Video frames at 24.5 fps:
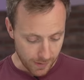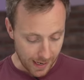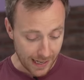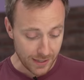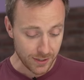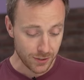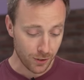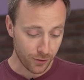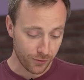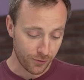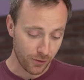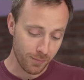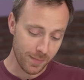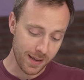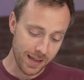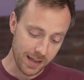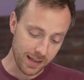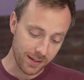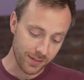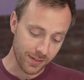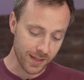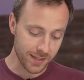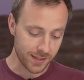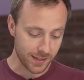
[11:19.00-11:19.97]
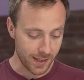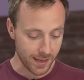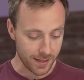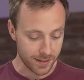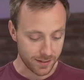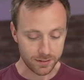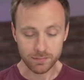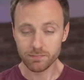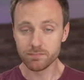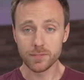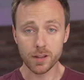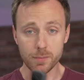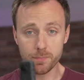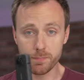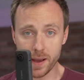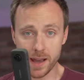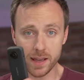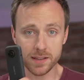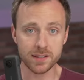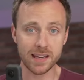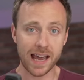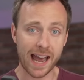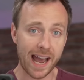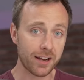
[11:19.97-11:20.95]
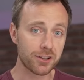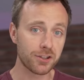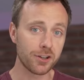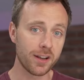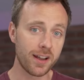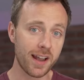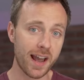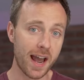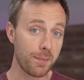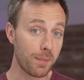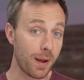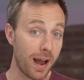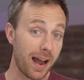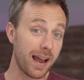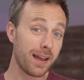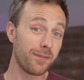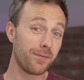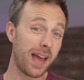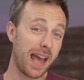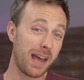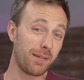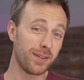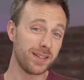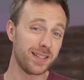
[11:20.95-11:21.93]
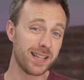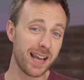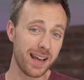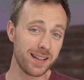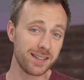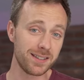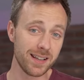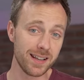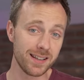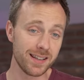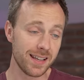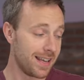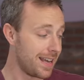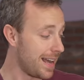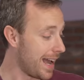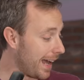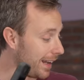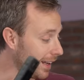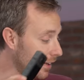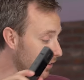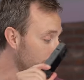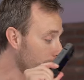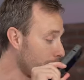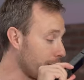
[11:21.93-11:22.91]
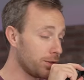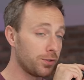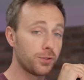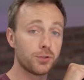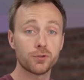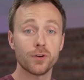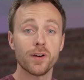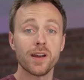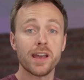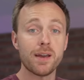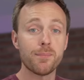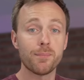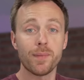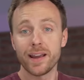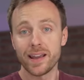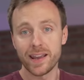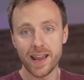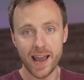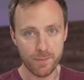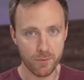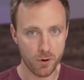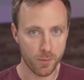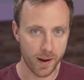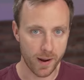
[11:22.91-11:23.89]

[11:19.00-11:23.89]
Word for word: And so for me, this is the best action cam I've ever tested, and it's going straight in my camera